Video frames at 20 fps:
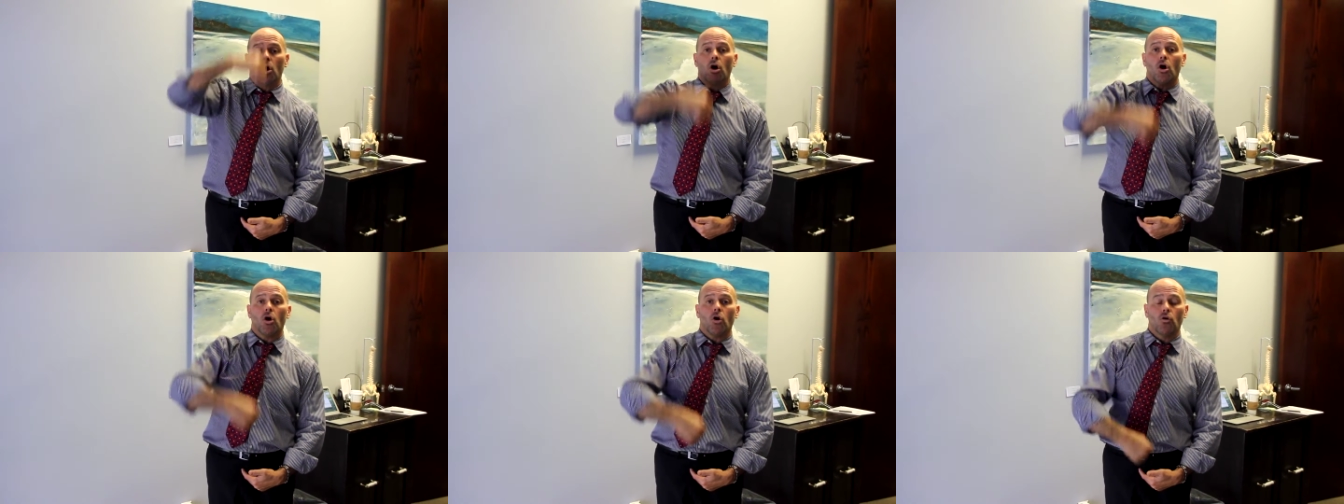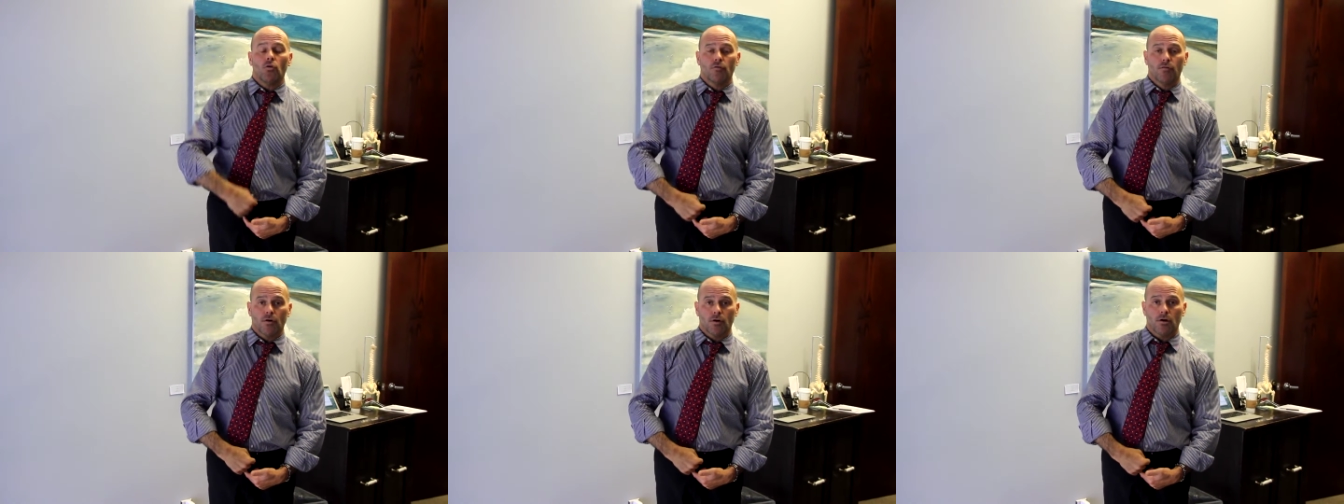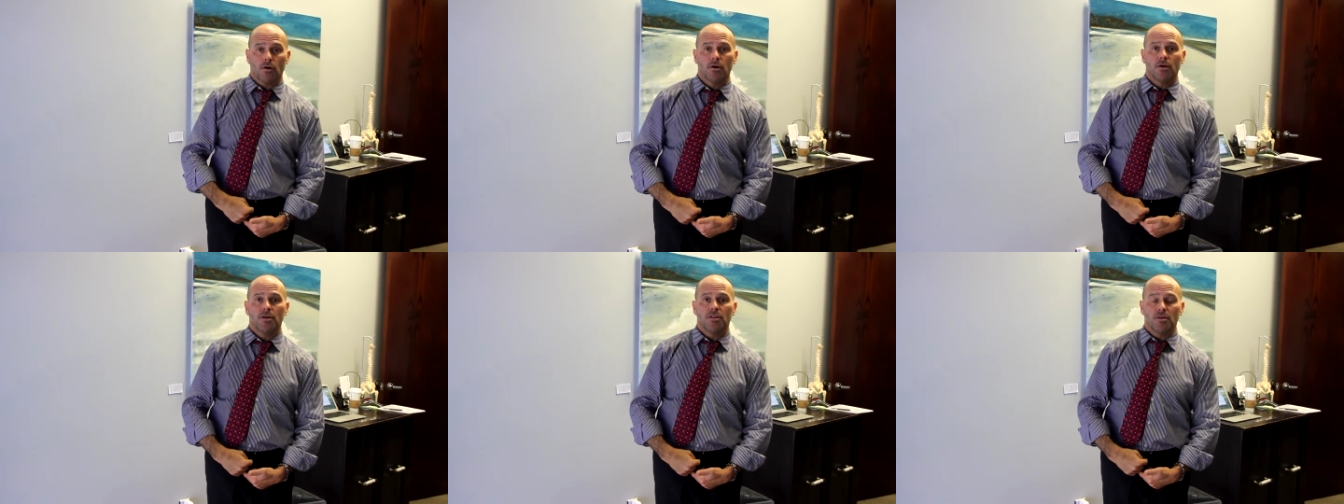
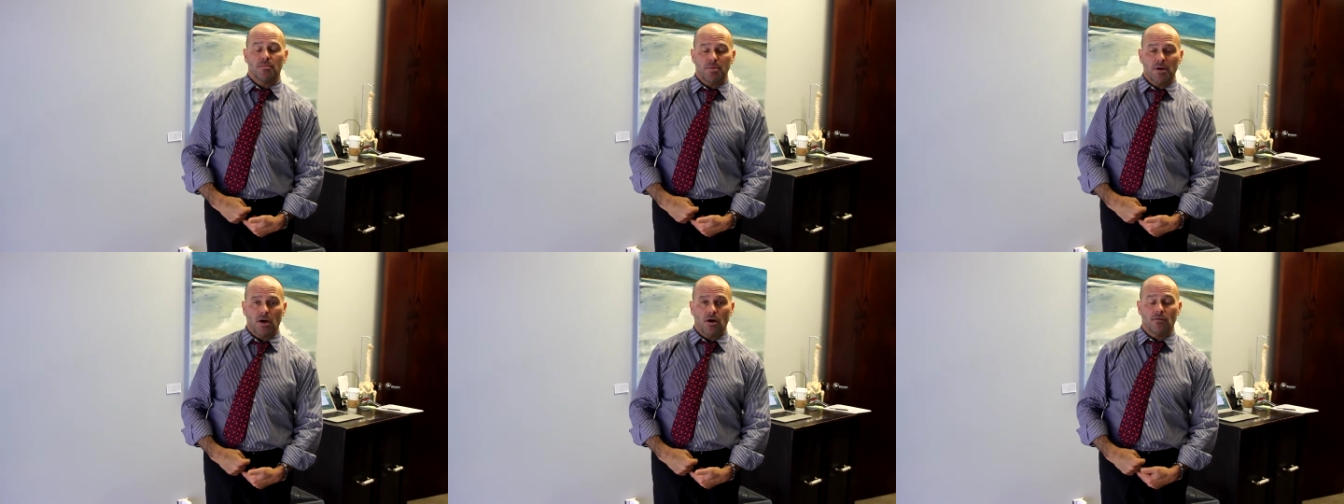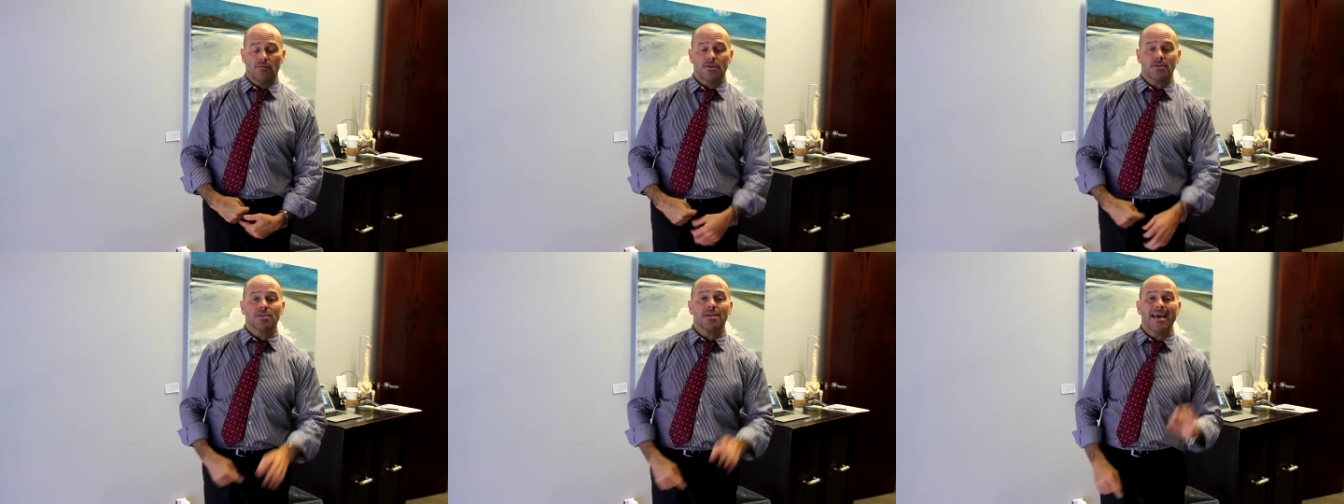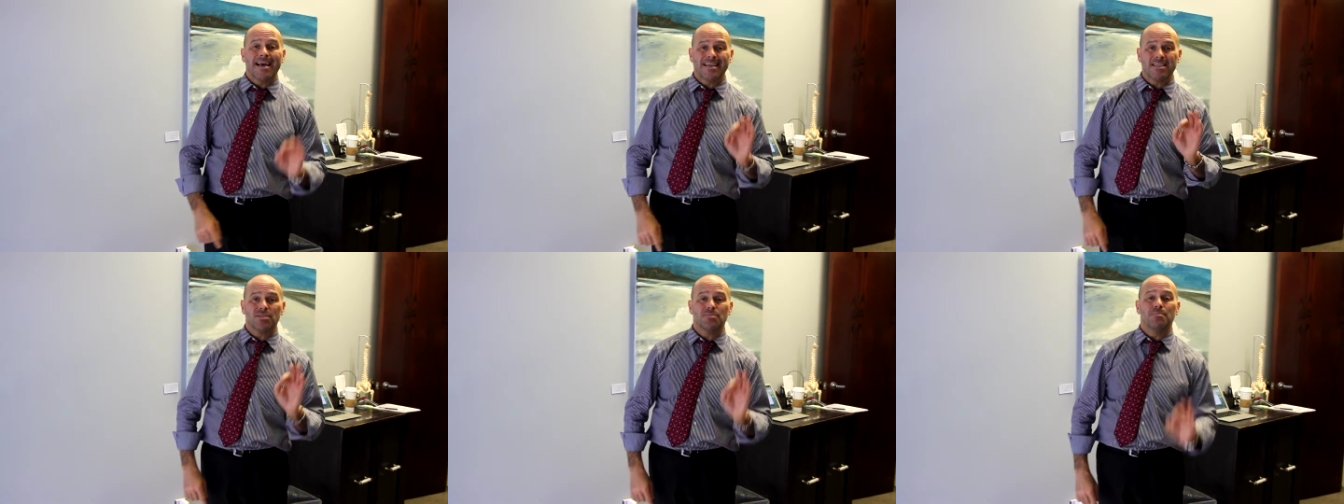over the pelvis
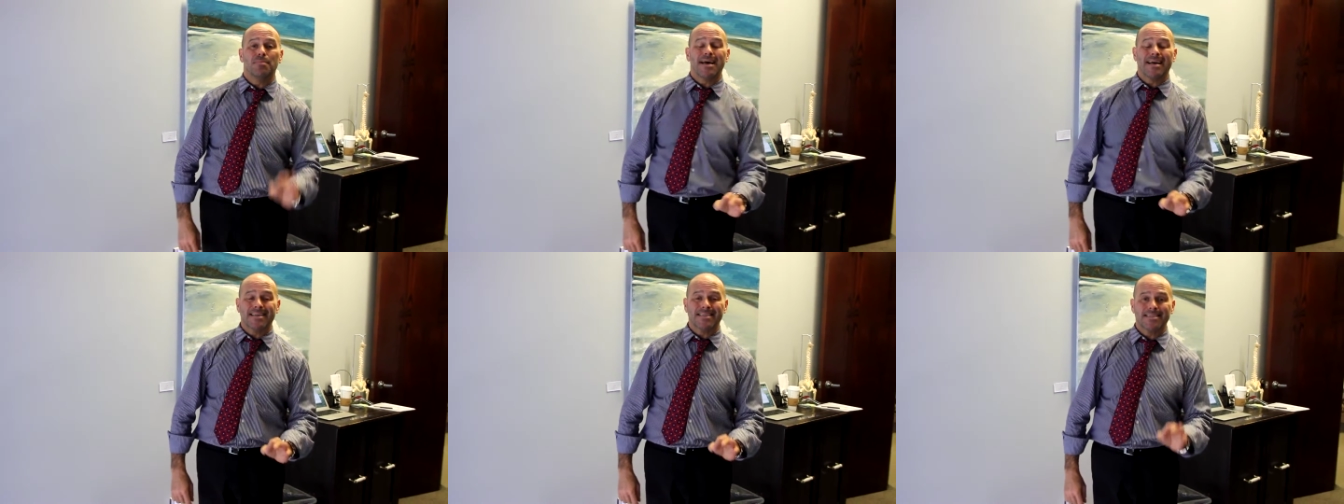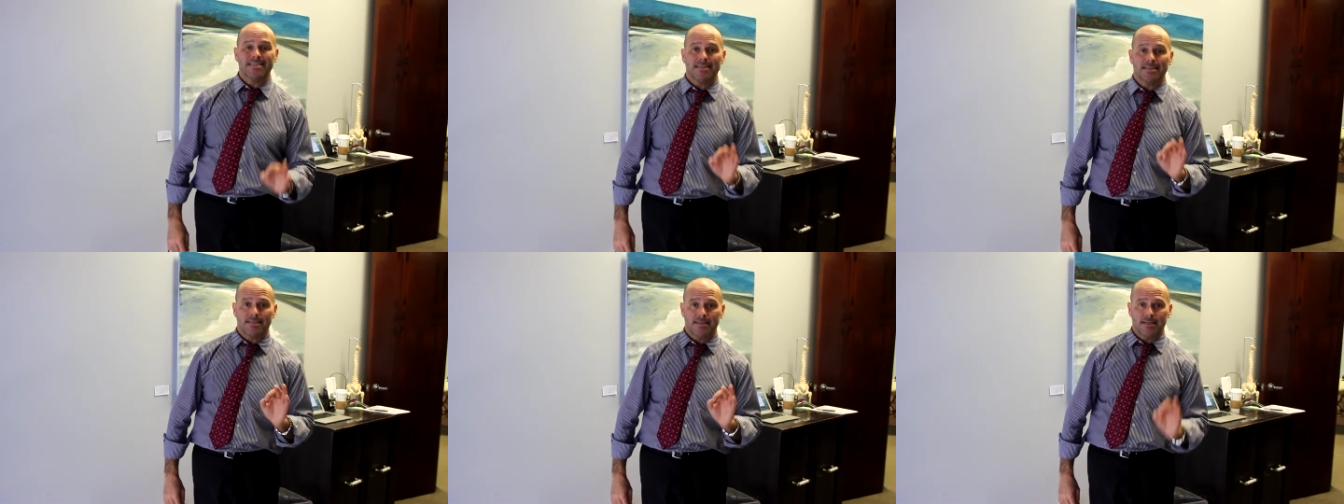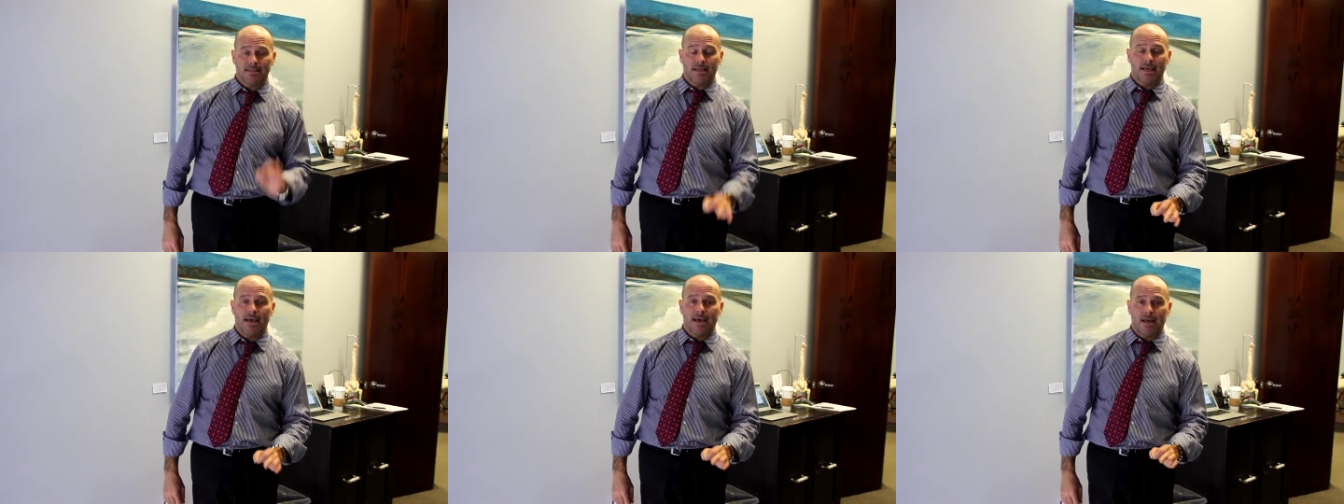as best as it
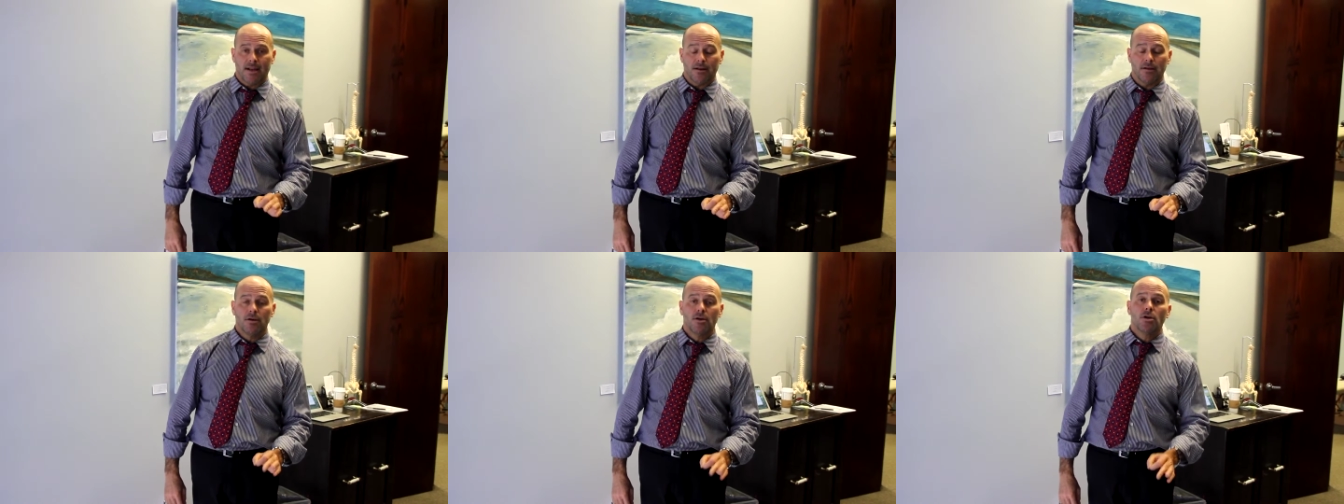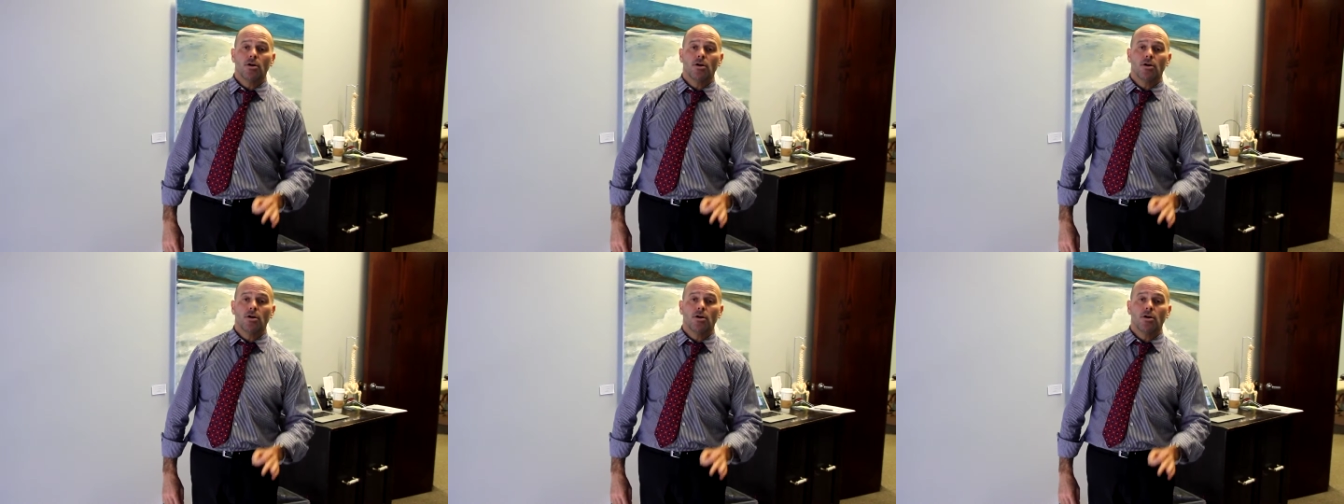can.